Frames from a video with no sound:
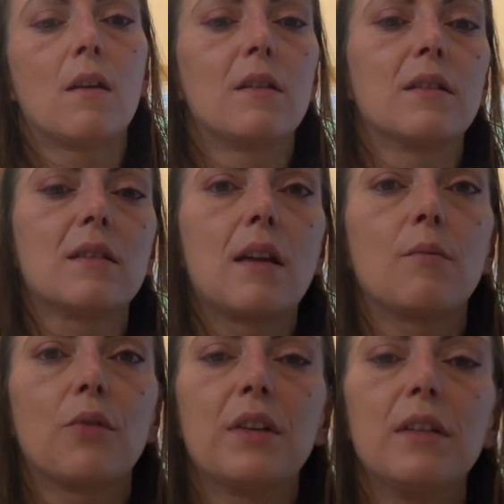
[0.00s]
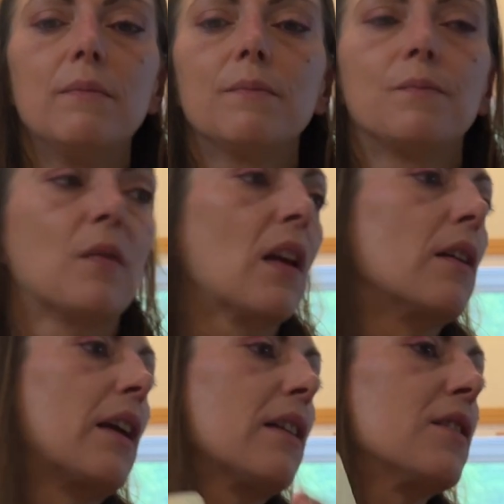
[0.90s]
Isn't that pretty?
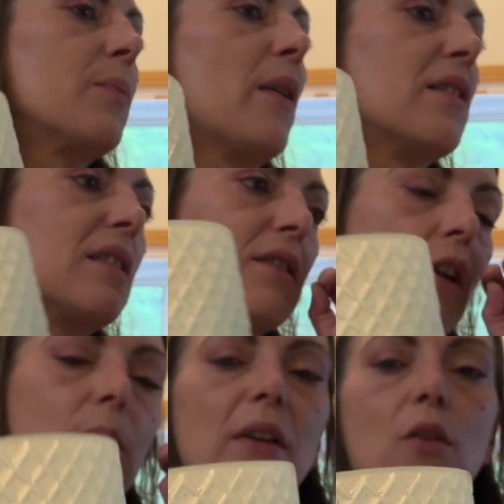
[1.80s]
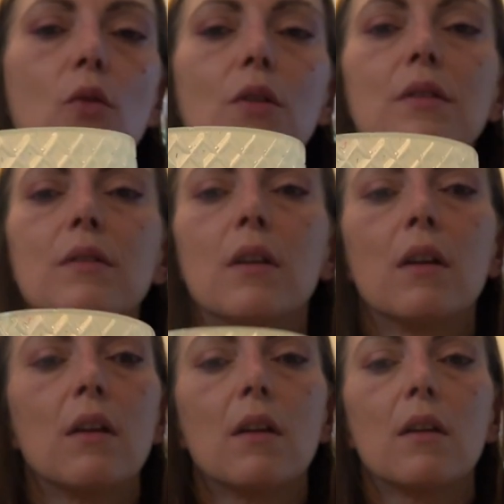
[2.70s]
Get Spuzz. He's got my cord.
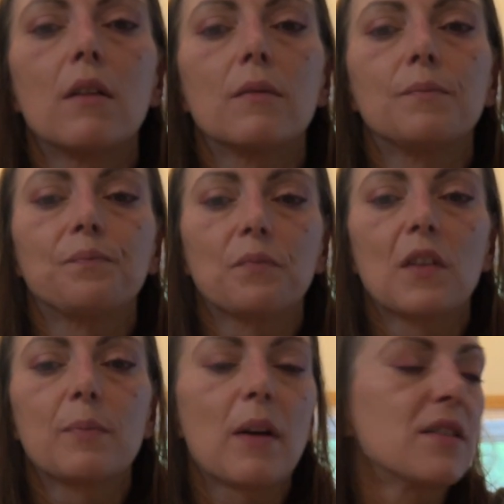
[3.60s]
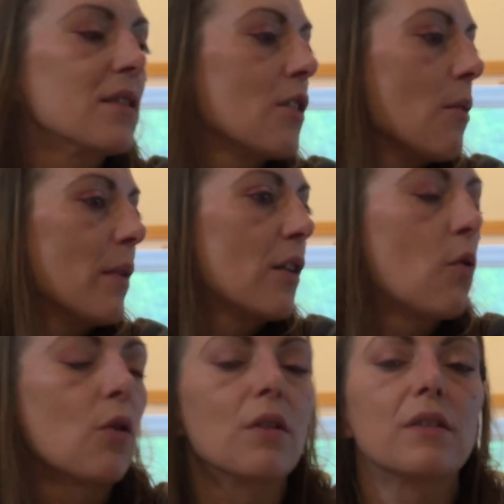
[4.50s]
Spuzz has got my
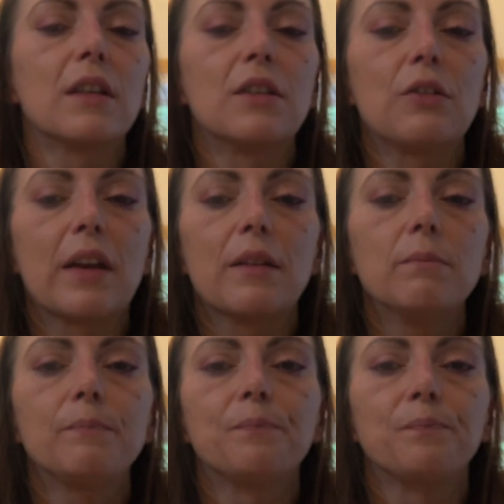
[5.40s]
cord. Can you get him?